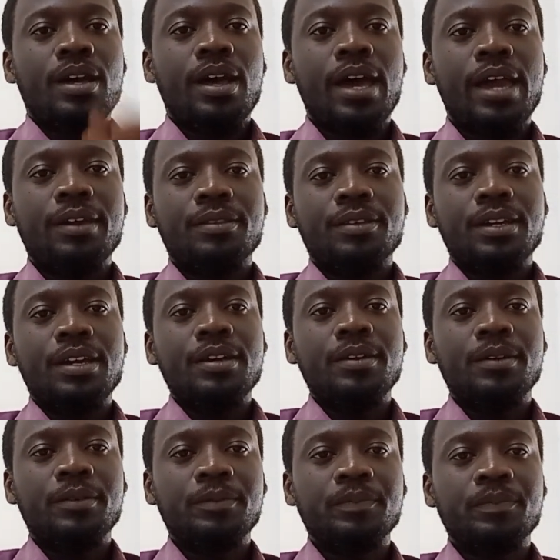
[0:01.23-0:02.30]
Hi there,
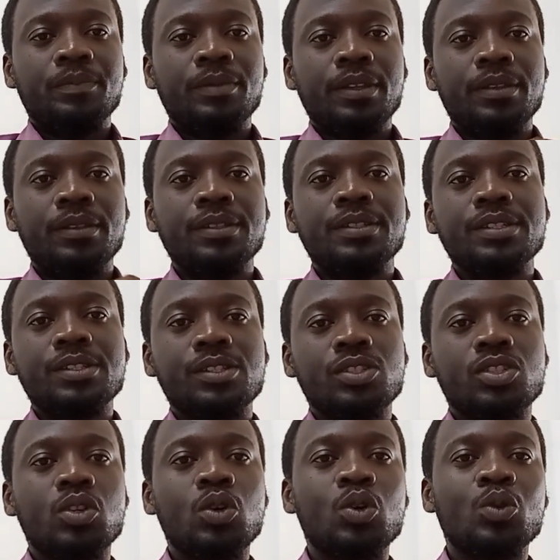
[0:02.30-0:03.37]
this
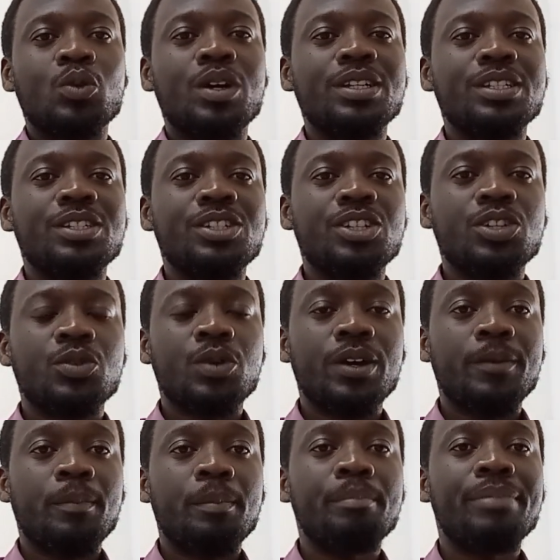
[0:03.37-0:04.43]
is Kondwani
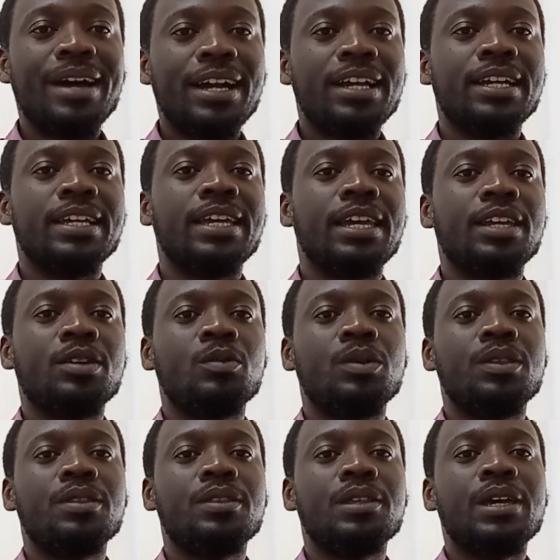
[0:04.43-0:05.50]
Chirwa back again
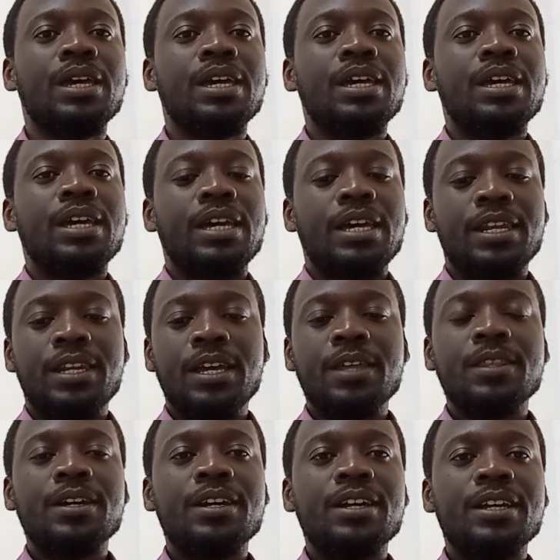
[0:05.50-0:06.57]
with
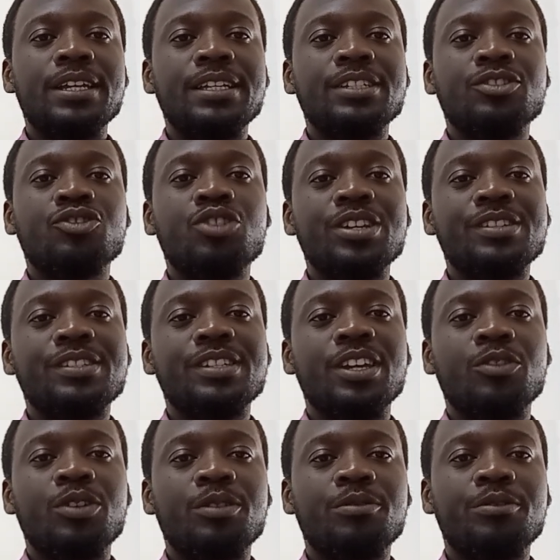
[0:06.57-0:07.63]
another
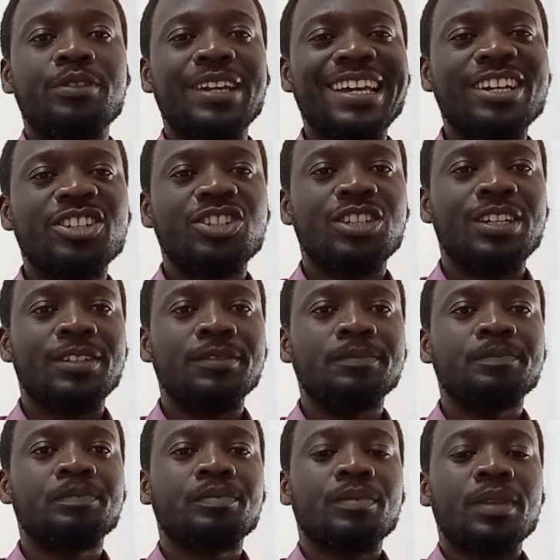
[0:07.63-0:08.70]
interesting reflection.
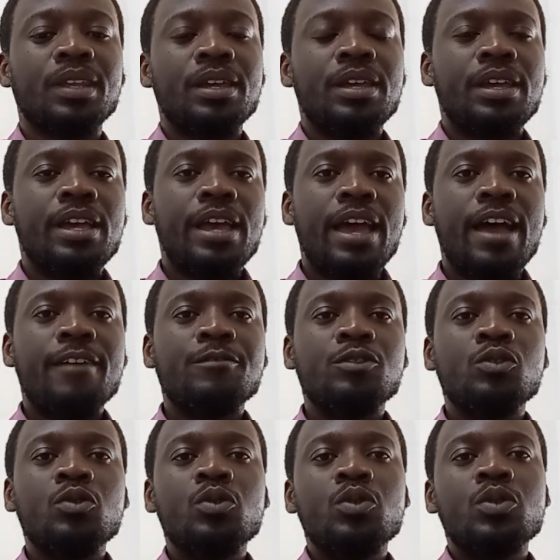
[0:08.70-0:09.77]
Have
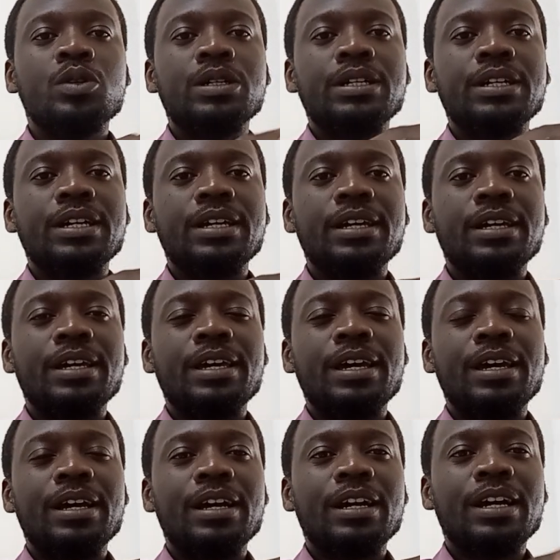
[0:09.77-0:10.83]
you
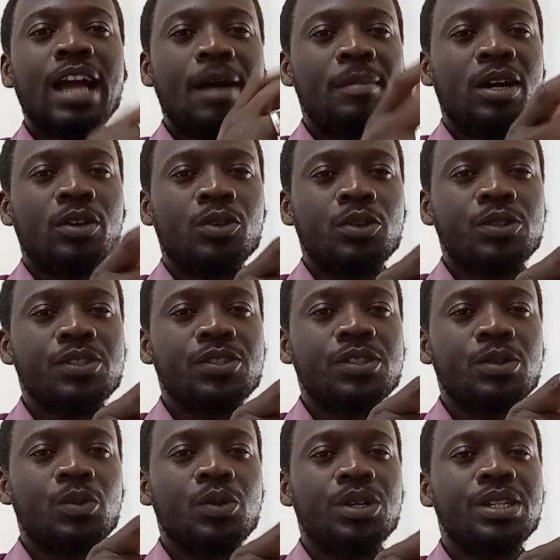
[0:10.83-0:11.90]
come across
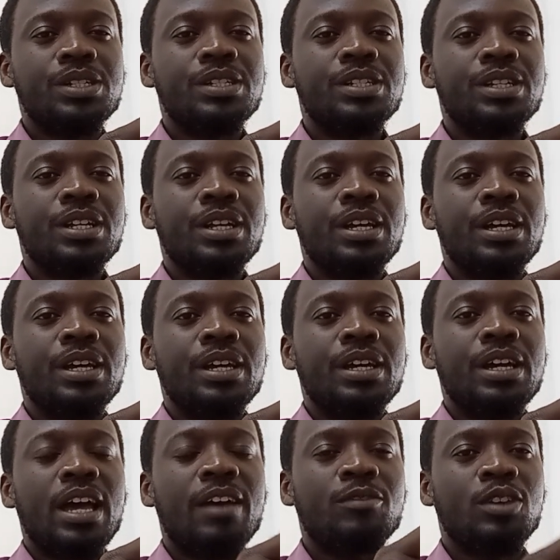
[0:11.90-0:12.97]
the word,
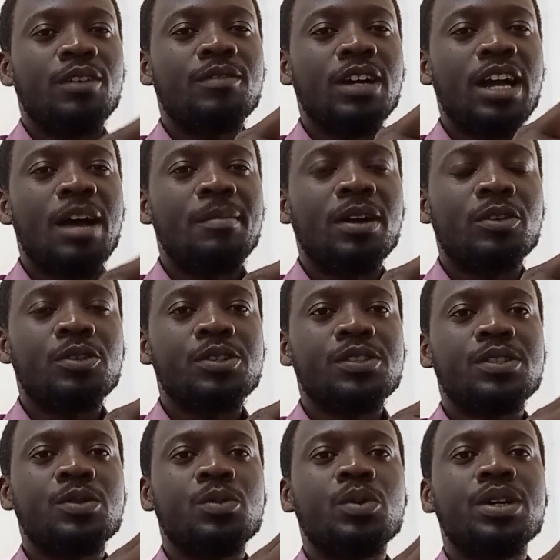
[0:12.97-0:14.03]
have you ever come across
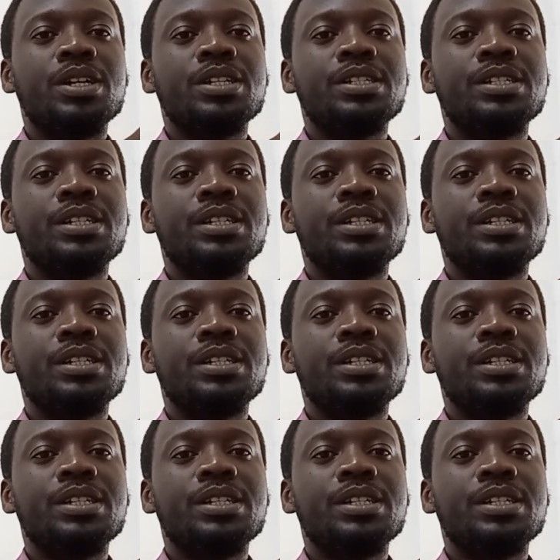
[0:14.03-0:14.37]
the word